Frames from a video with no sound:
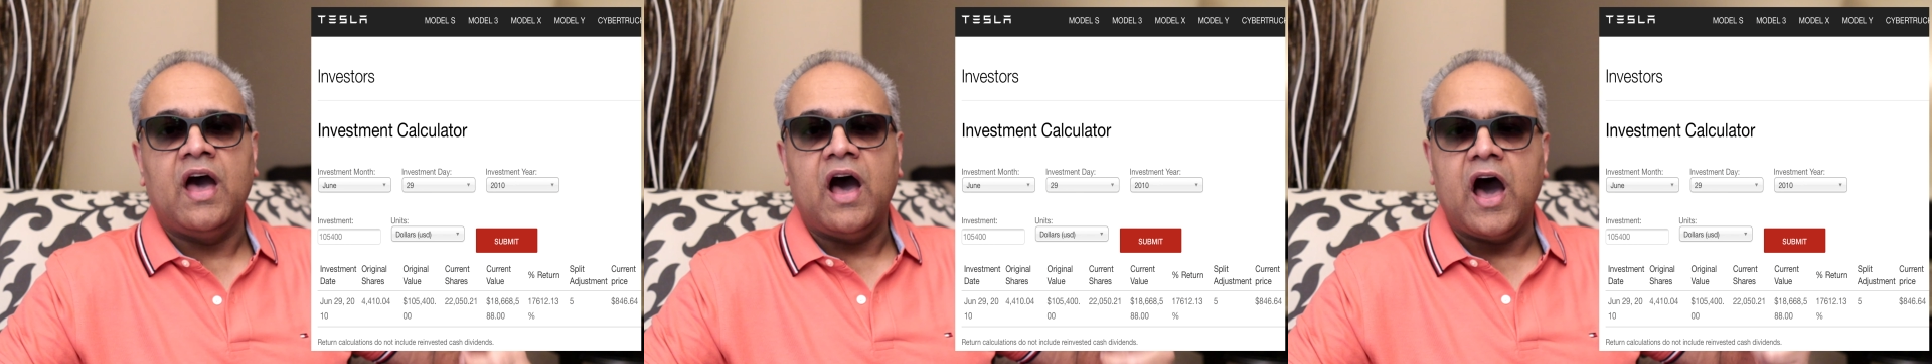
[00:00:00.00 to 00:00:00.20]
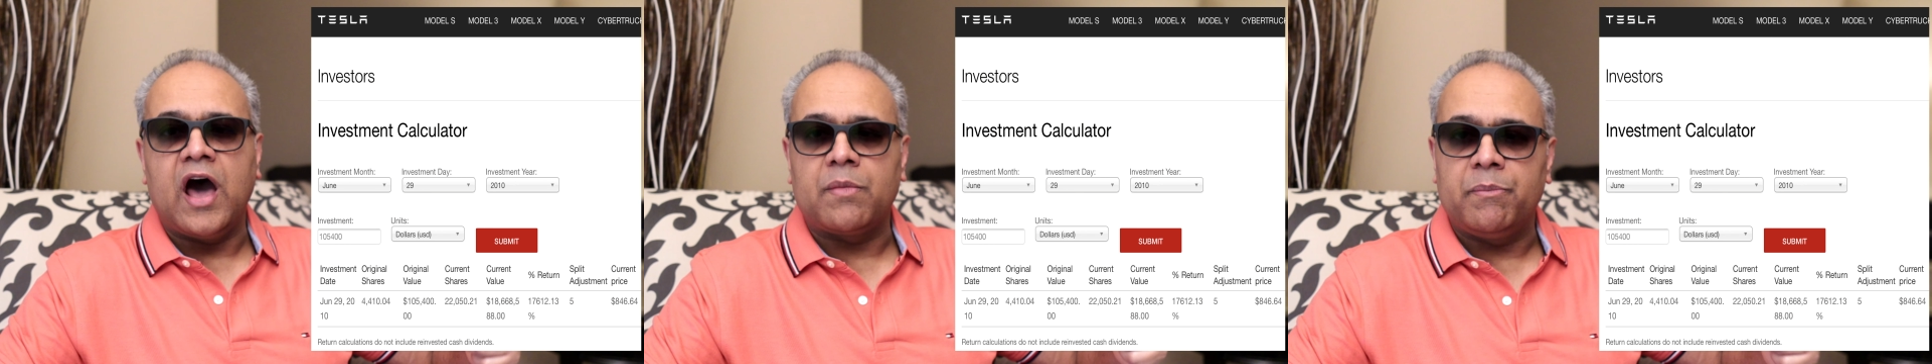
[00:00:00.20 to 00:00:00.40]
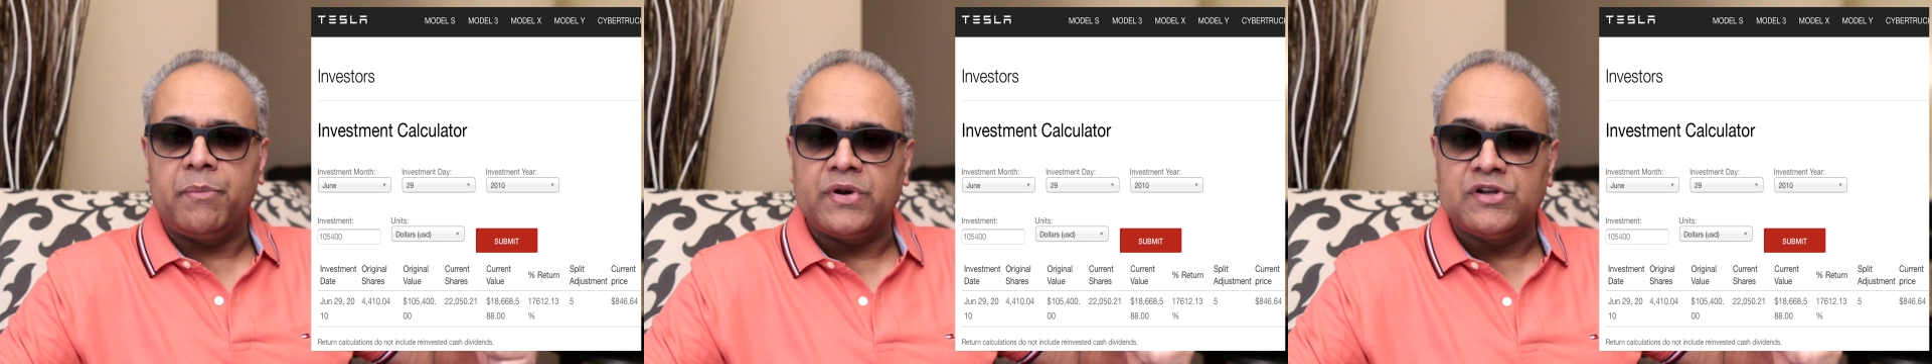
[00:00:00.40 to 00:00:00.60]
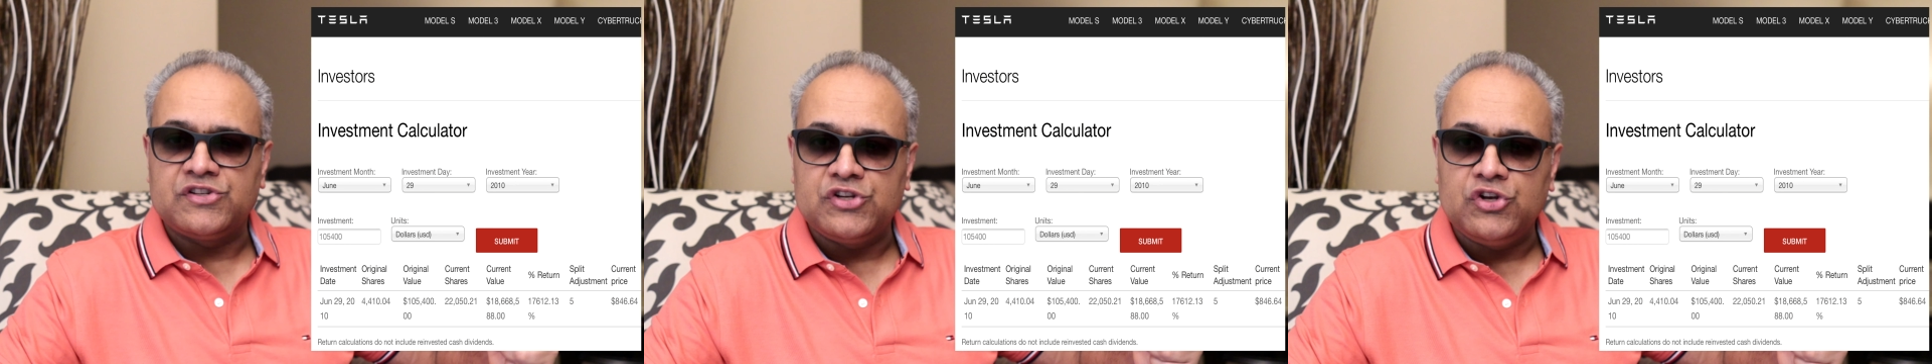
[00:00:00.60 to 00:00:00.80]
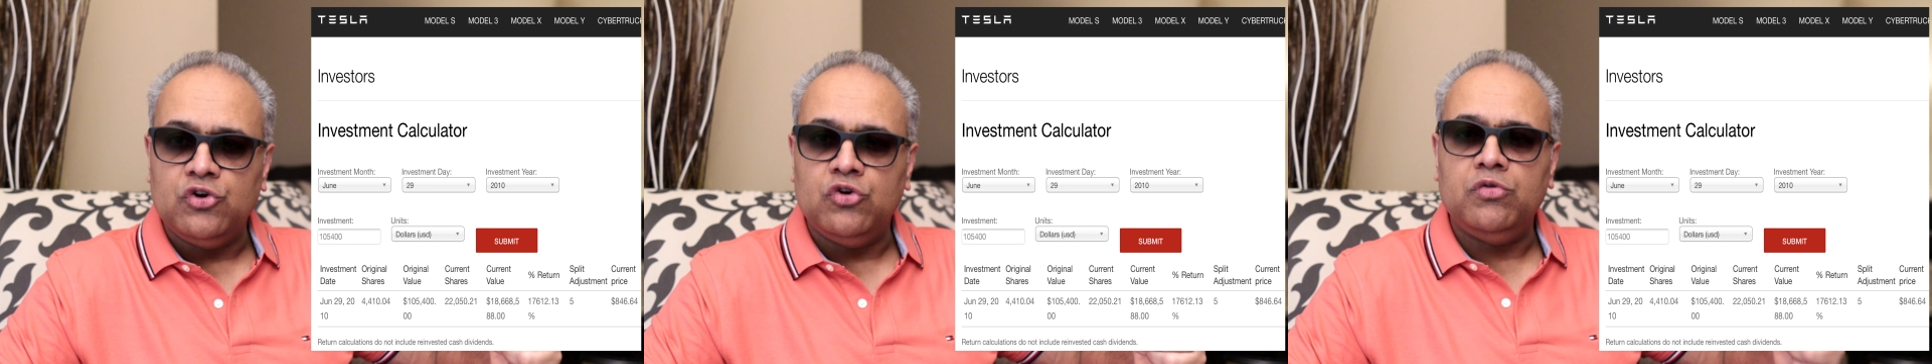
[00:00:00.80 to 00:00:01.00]
our
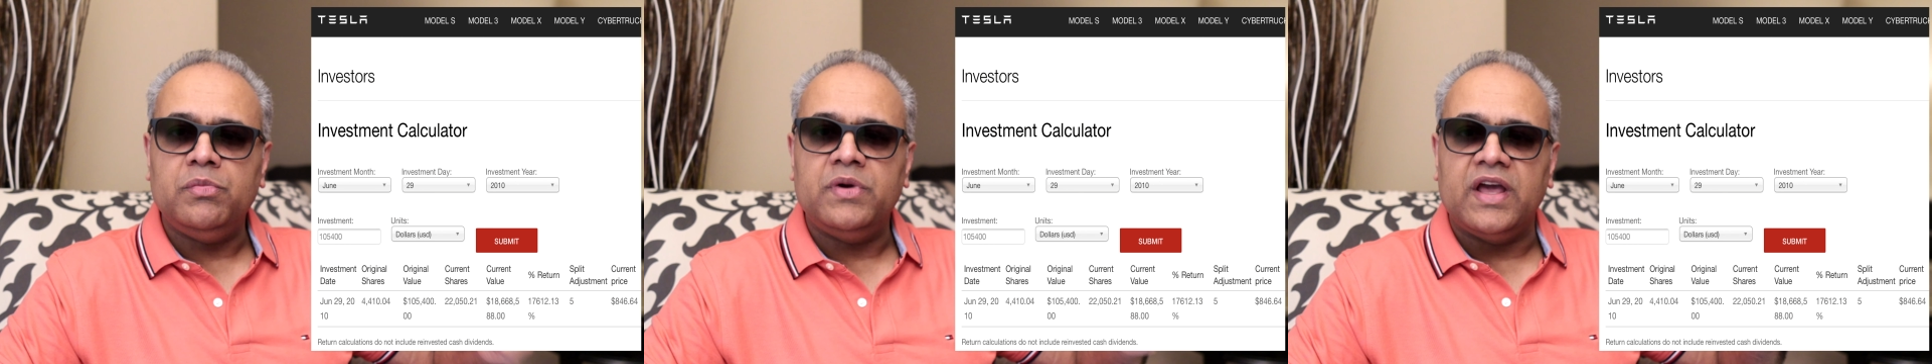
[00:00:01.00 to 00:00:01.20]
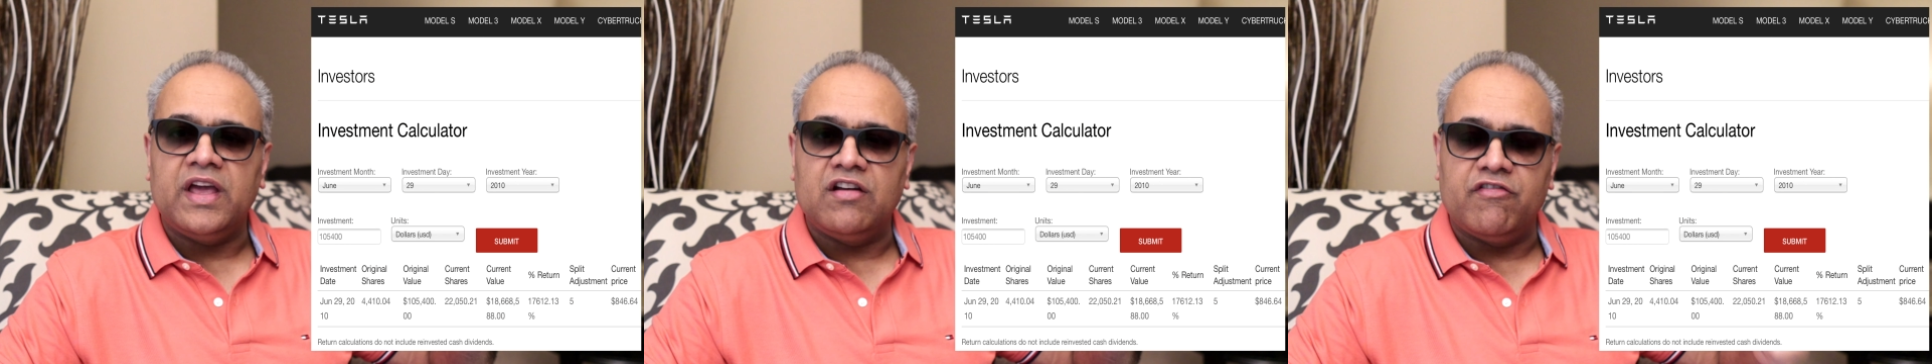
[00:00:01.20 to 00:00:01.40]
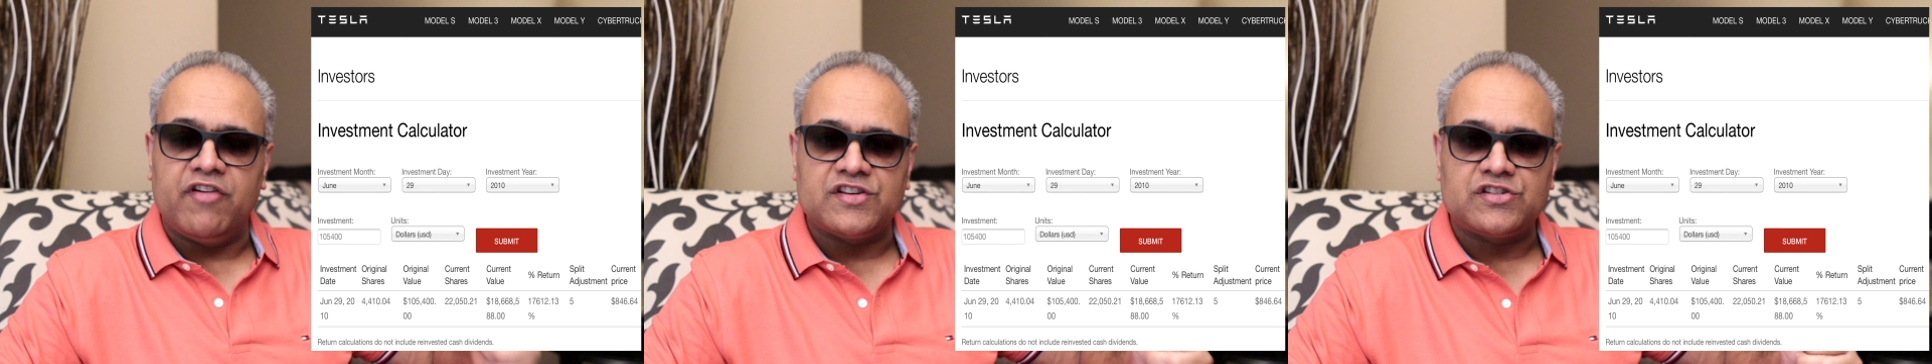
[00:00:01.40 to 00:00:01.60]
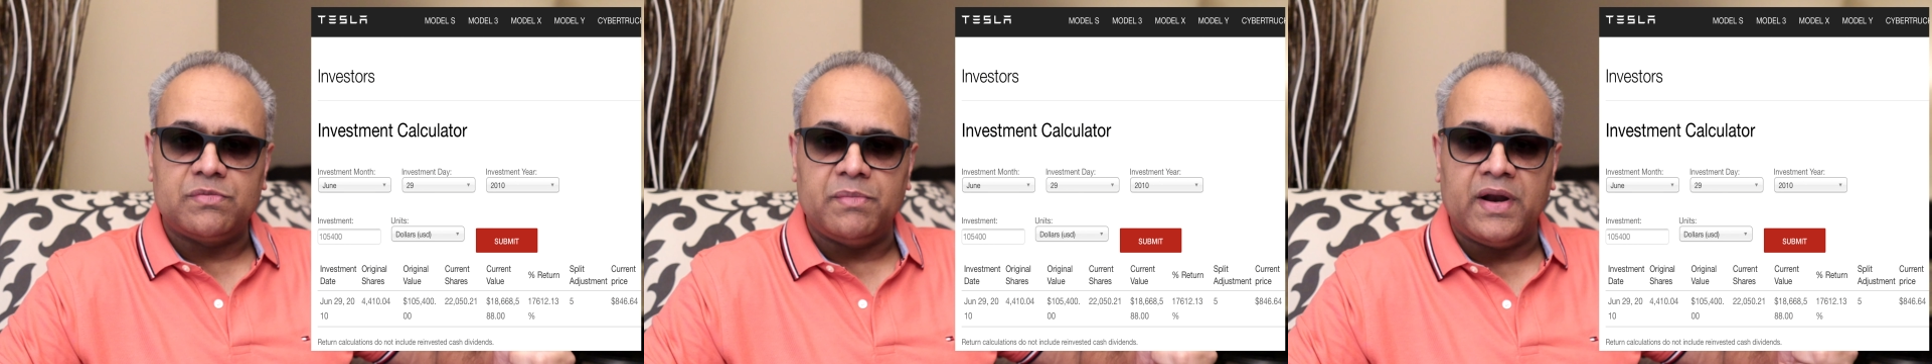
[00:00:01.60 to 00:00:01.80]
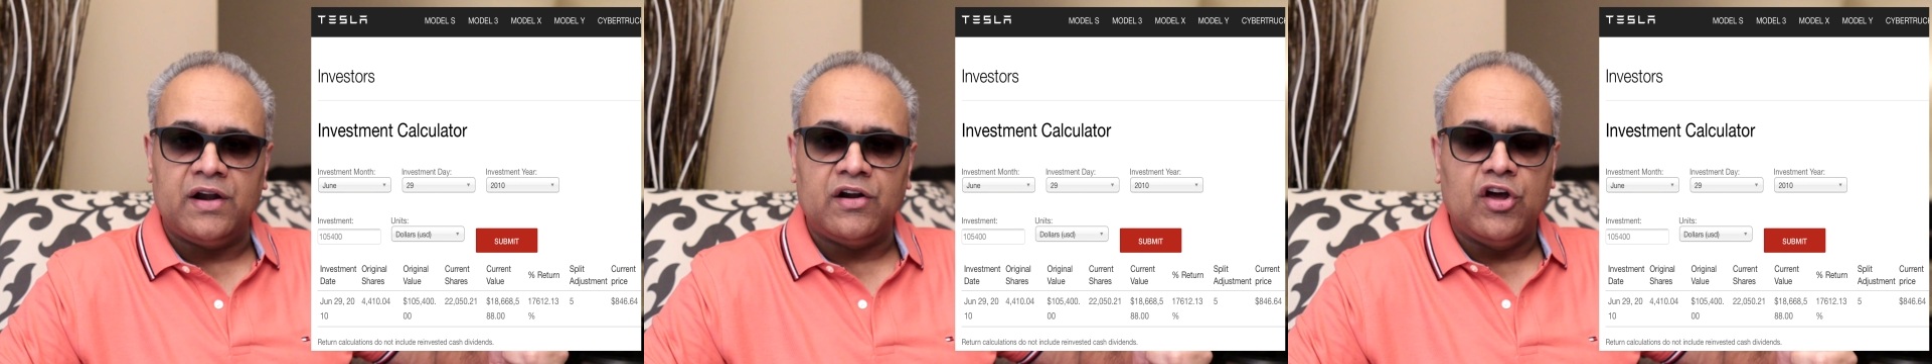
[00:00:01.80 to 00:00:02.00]
presumed
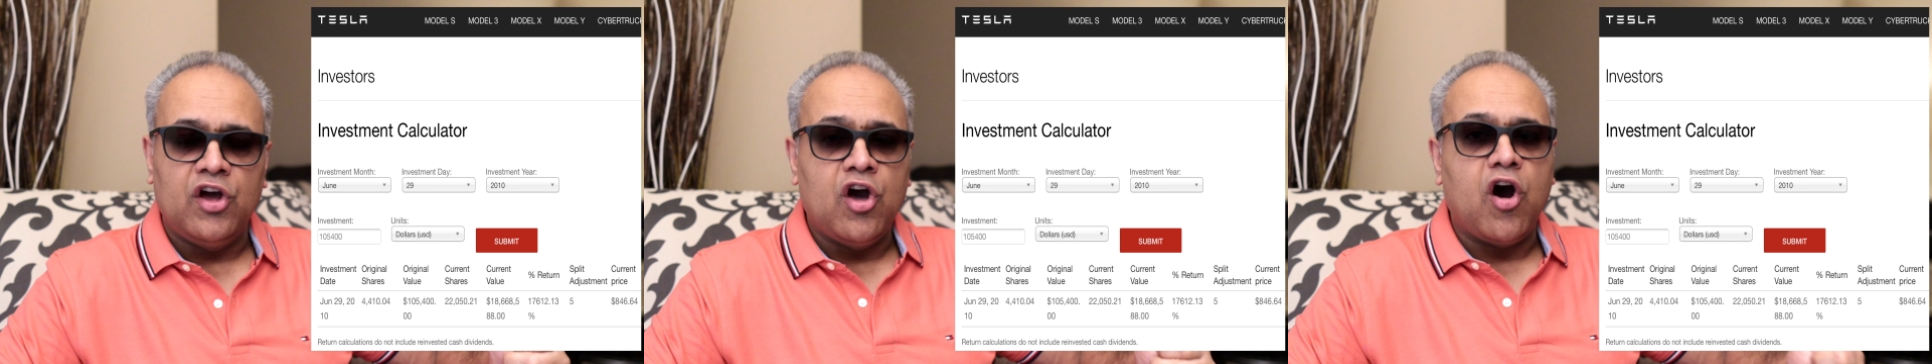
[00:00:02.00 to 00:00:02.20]
investment